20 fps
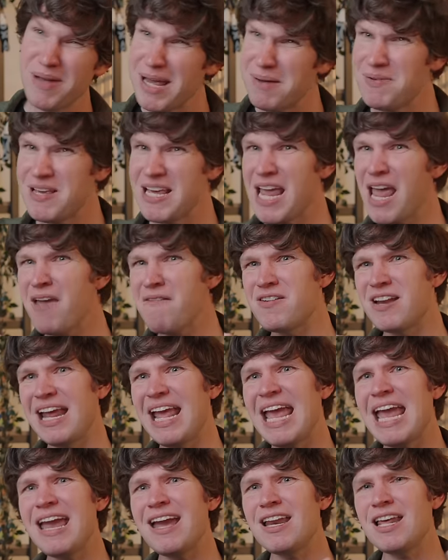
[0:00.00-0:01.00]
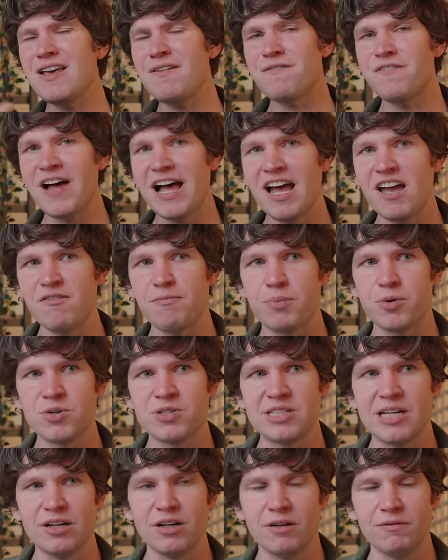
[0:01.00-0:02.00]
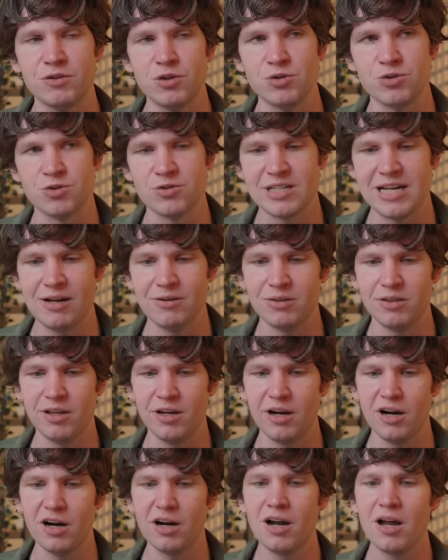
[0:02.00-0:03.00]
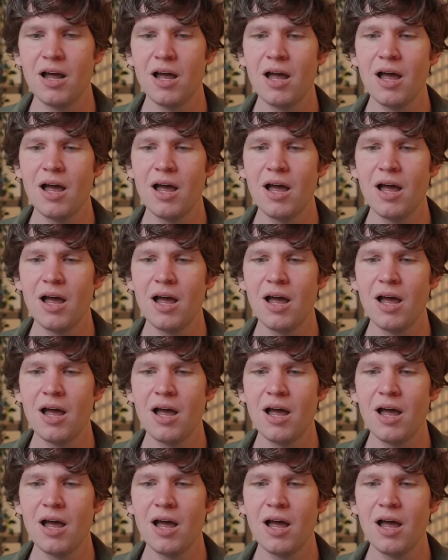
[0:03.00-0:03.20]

maybe even 85% of users out there,